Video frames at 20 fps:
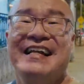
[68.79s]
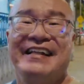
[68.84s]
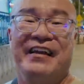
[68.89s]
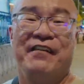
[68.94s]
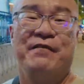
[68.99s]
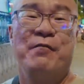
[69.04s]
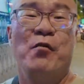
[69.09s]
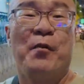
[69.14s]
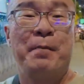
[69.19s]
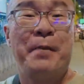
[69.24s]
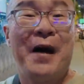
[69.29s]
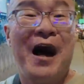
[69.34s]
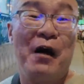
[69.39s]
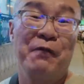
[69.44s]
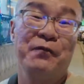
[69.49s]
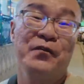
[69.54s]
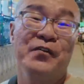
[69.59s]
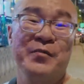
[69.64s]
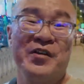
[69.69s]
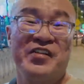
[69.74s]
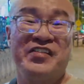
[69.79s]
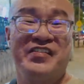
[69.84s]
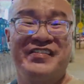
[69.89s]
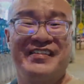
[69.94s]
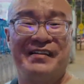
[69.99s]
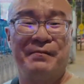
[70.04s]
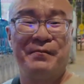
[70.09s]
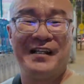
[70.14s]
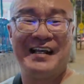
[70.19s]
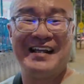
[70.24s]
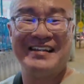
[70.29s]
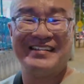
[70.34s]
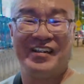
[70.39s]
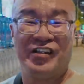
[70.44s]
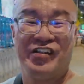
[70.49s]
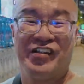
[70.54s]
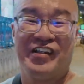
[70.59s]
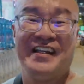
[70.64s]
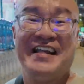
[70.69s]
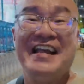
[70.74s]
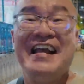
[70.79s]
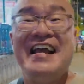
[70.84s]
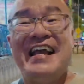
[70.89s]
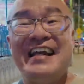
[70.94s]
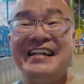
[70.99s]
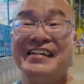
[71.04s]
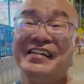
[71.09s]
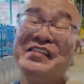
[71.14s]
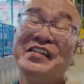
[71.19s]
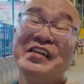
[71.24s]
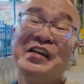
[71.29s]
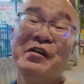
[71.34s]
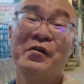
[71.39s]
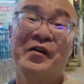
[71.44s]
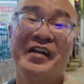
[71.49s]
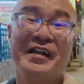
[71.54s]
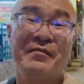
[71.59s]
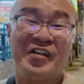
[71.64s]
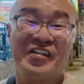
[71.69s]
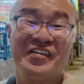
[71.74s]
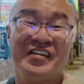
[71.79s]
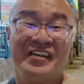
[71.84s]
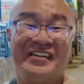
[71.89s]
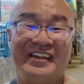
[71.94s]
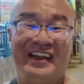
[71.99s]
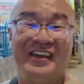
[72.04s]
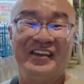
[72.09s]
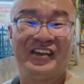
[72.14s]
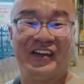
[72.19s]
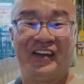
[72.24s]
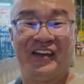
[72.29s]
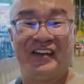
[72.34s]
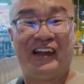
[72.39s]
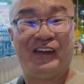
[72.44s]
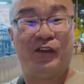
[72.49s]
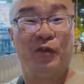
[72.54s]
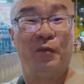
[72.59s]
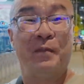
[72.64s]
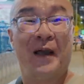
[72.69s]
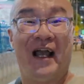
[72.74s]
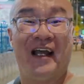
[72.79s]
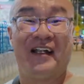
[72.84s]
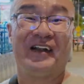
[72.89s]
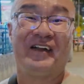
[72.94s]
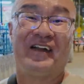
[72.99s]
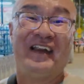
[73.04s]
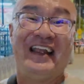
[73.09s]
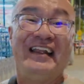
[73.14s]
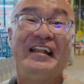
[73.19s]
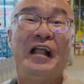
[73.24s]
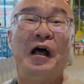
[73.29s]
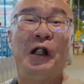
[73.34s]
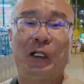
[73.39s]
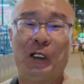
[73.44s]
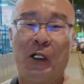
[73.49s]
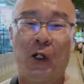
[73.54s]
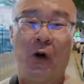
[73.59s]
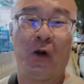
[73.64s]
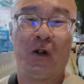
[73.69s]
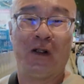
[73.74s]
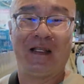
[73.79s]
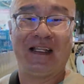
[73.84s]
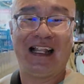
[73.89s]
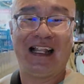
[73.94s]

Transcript: that have more powerful image stabilization and a newer image sensor that do better in low